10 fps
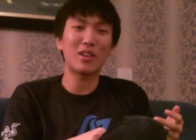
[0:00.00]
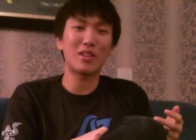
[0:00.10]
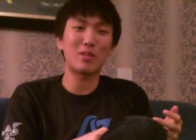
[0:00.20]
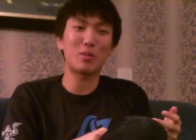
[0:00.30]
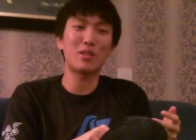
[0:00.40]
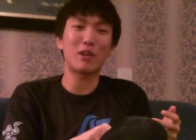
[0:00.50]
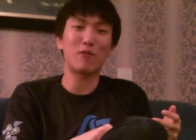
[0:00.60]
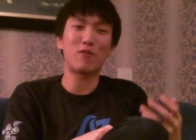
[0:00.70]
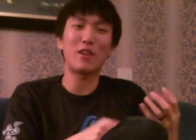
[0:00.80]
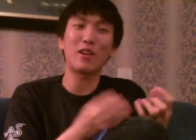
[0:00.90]
and these mids like
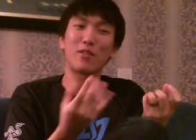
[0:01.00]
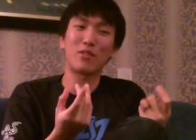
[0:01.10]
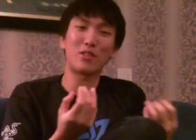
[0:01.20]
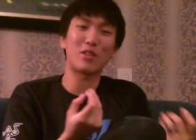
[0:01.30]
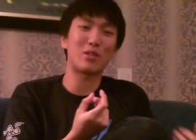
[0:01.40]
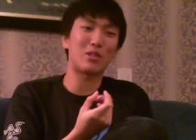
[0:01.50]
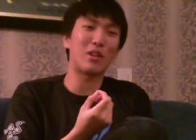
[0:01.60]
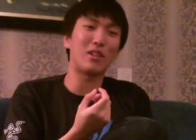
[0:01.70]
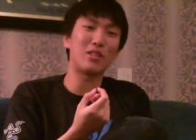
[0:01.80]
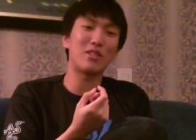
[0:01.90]
feed off of each other's
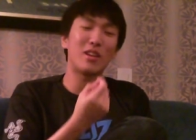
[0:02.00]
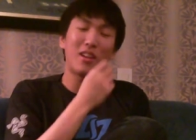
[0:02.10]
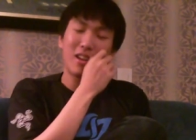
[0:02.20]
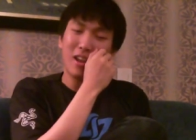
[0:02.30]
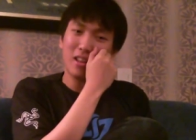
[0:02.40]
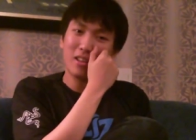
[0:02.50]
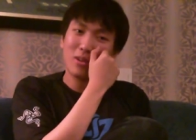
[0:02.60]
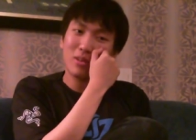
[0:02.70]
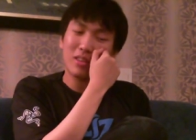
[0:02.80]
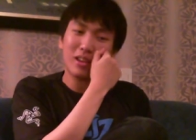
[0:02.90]
knowledge. And then
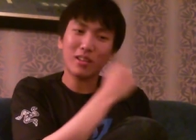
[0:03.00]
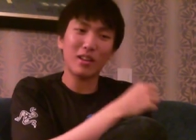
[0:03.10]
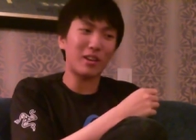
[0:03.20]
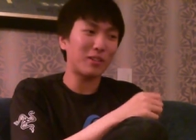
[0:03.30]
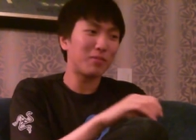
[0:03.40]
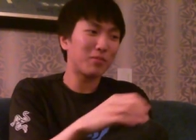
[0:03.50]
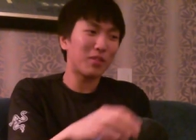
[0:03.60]
you think like